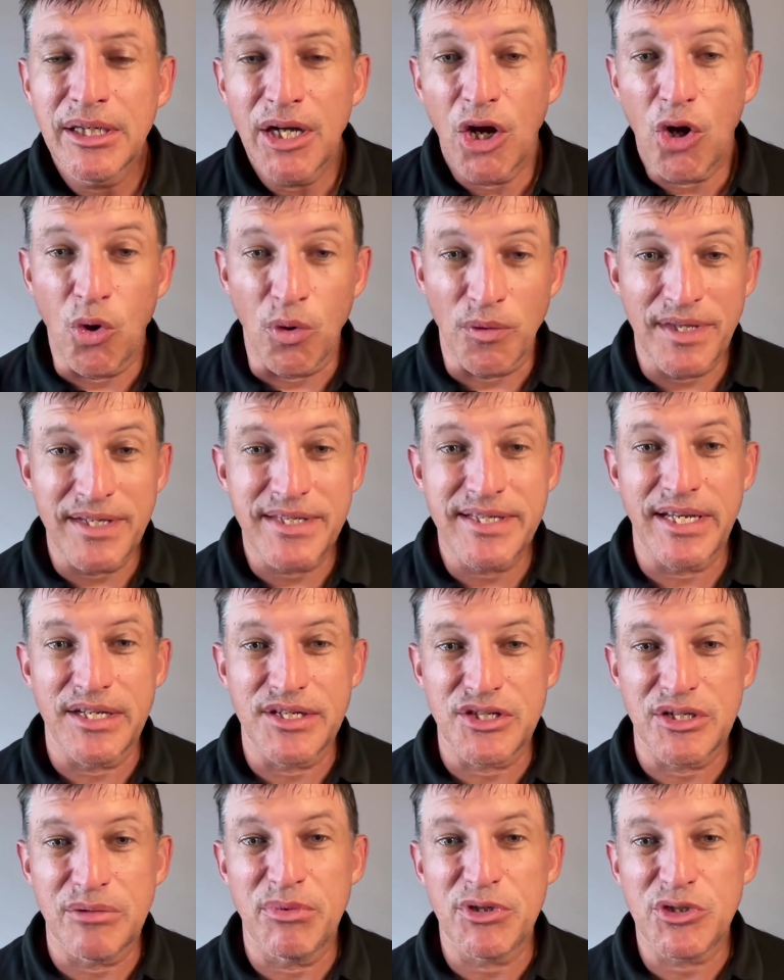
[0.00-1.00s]
holding the
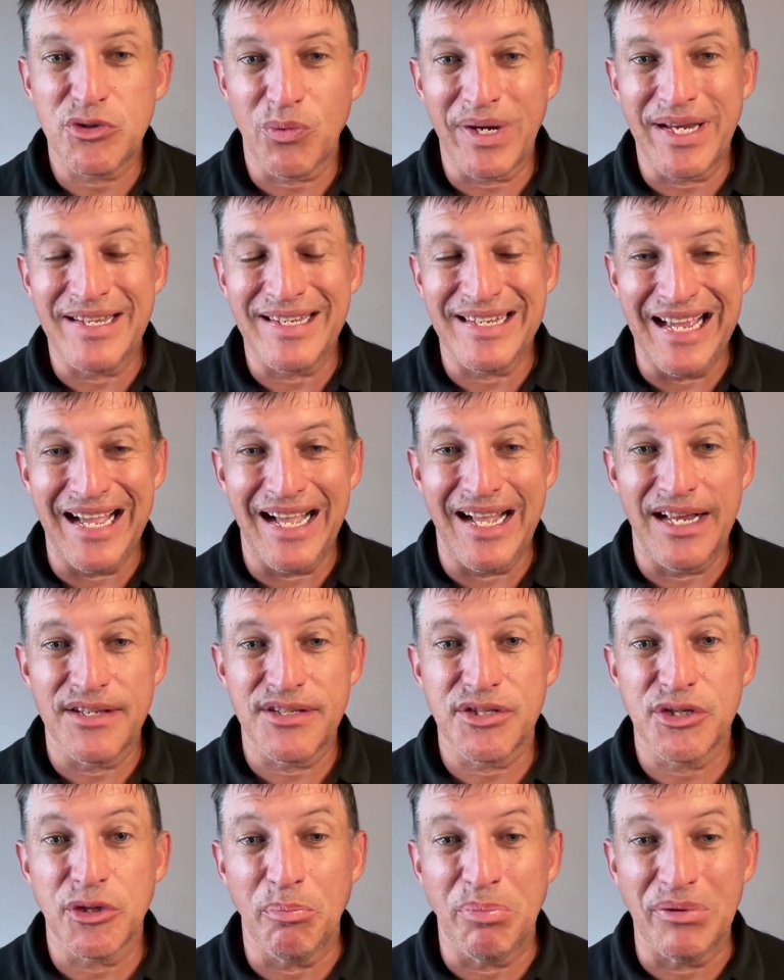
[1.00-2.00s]
tension between
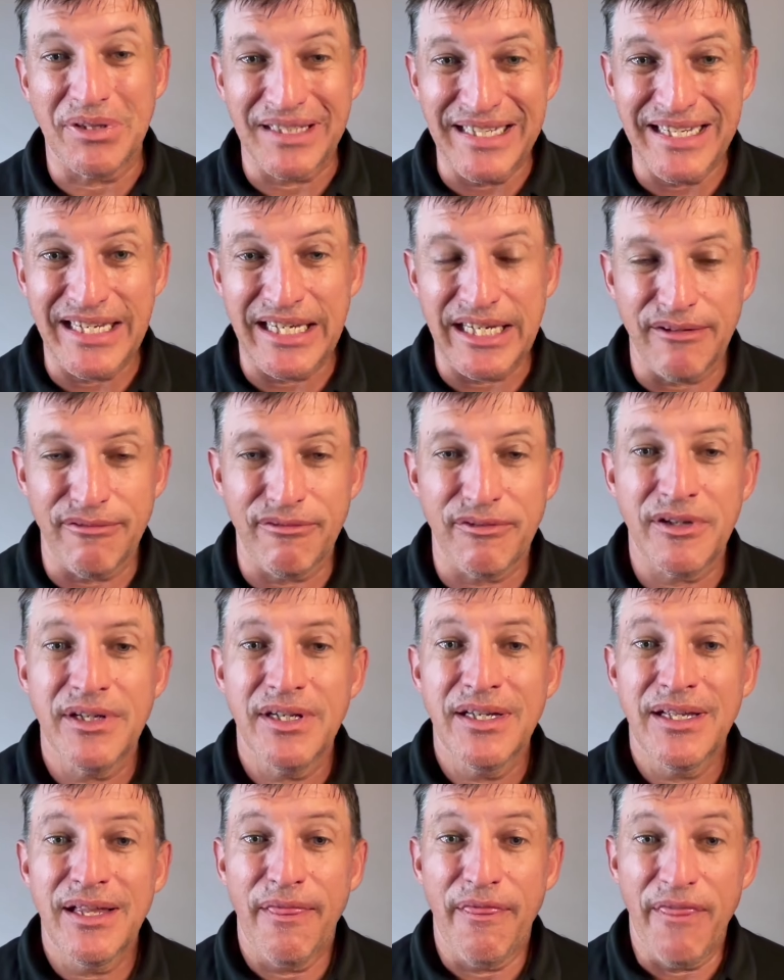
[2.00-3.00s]
guys who believe
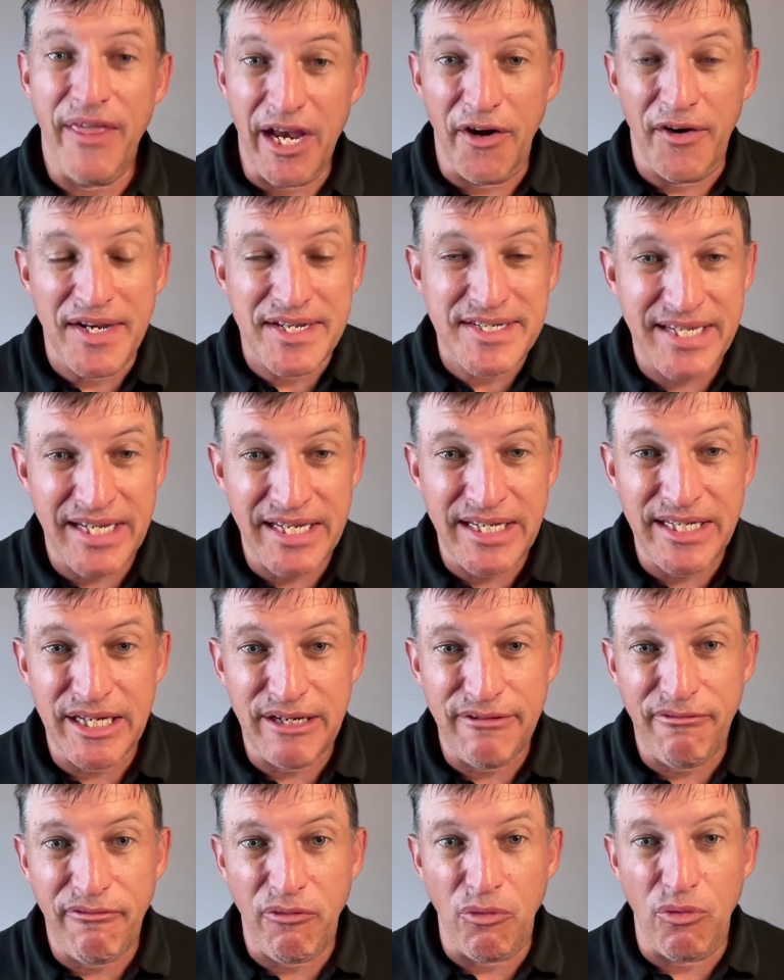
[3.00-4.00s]
they're
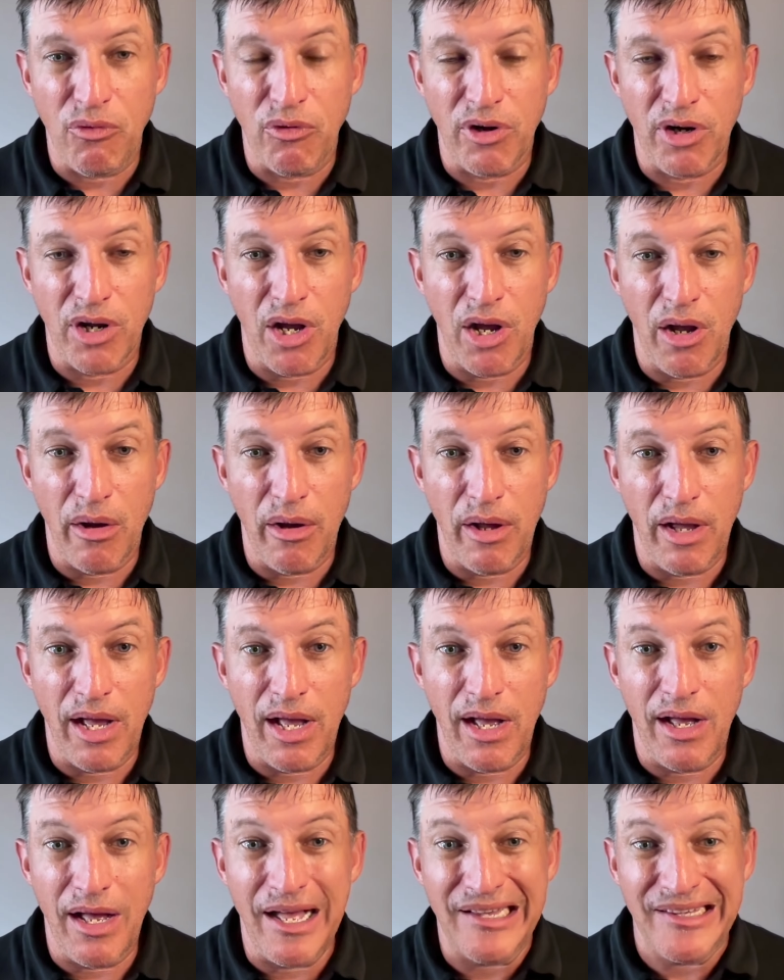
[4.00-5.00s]
intended for
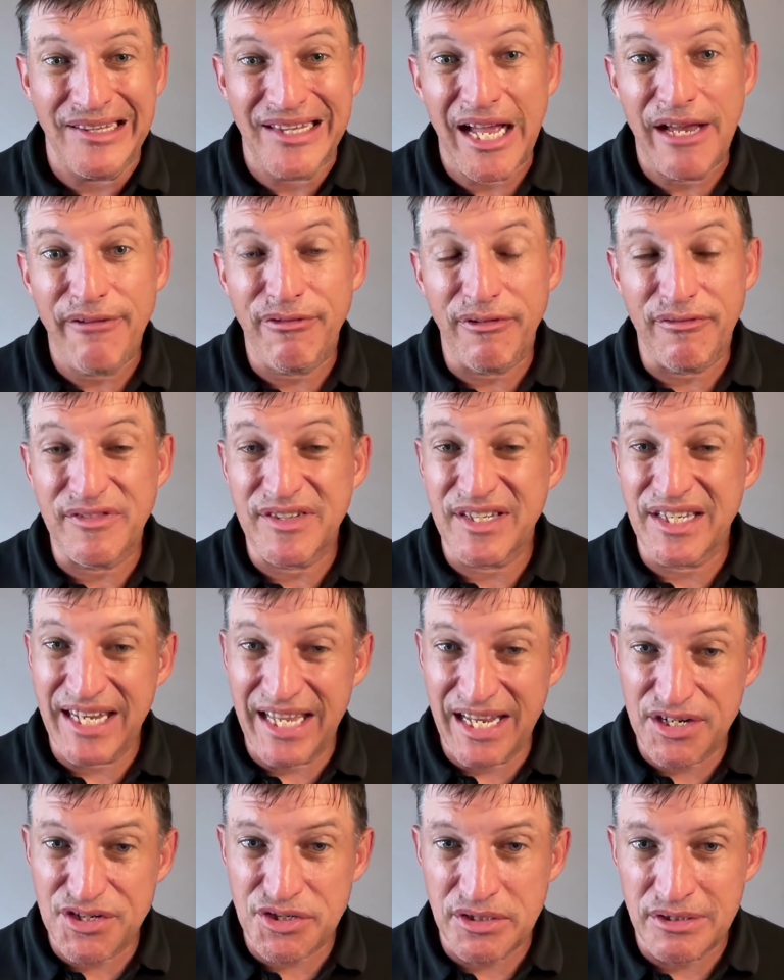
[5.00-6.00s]
a life of
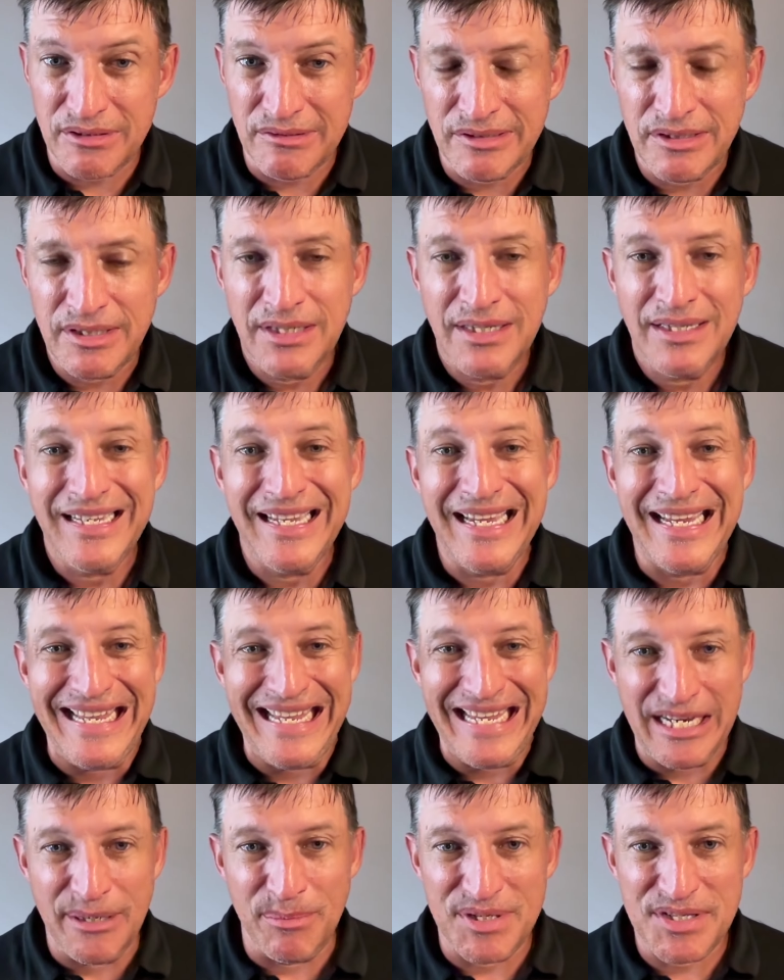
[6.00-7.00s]
connection and
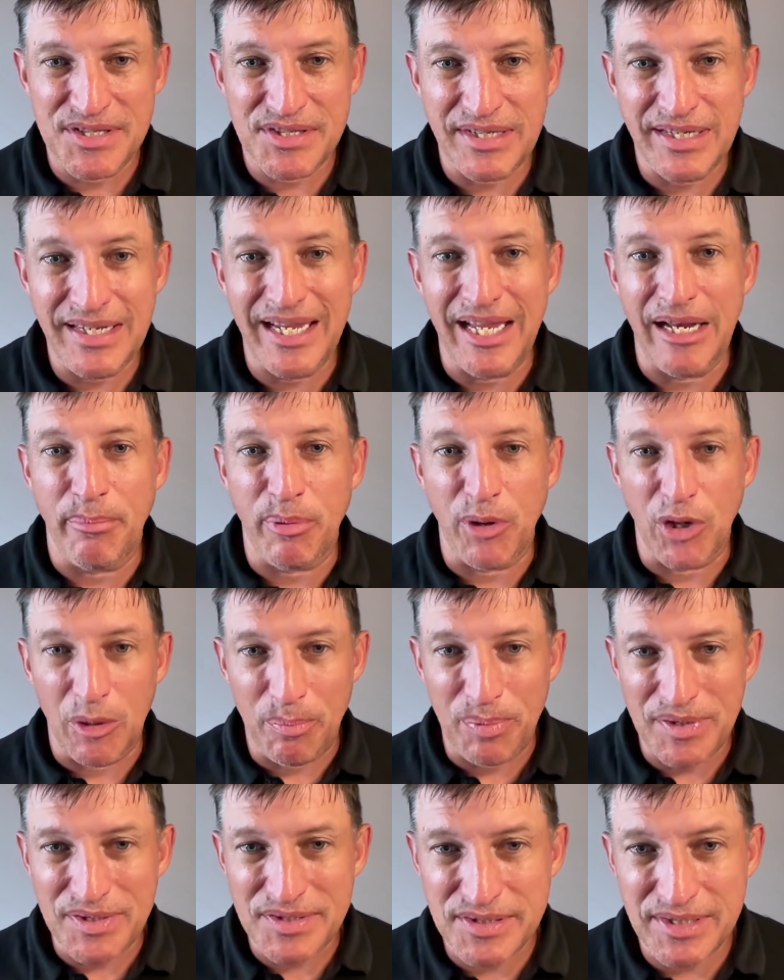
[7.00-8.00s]
intimacy and
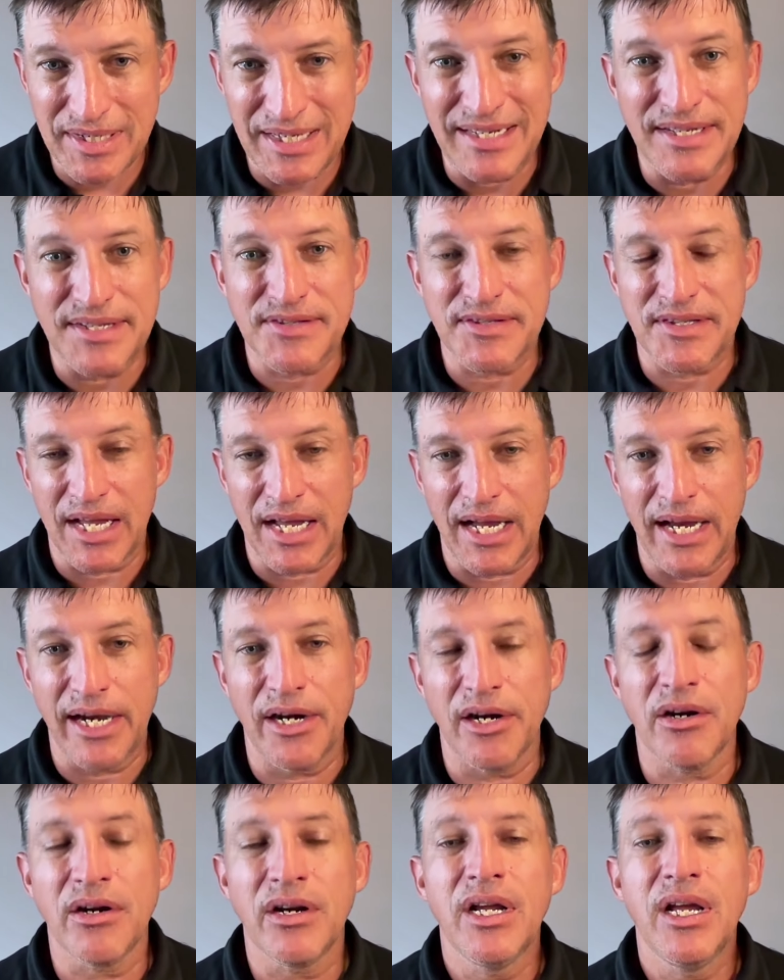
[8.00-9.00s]
purpose and
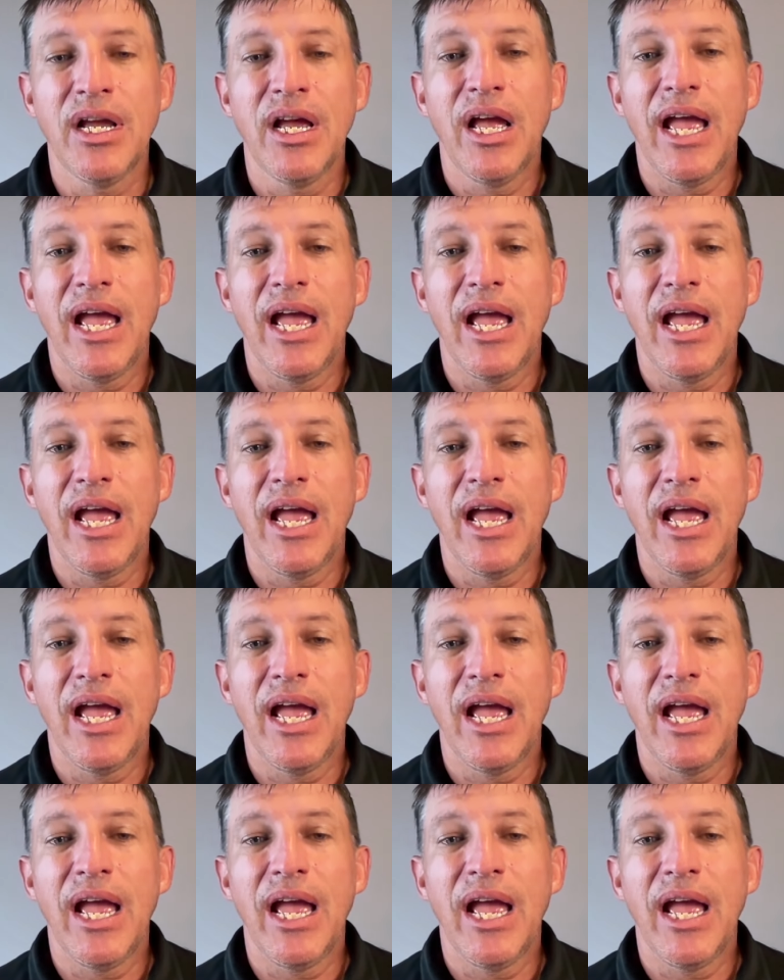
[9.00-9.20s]
desire,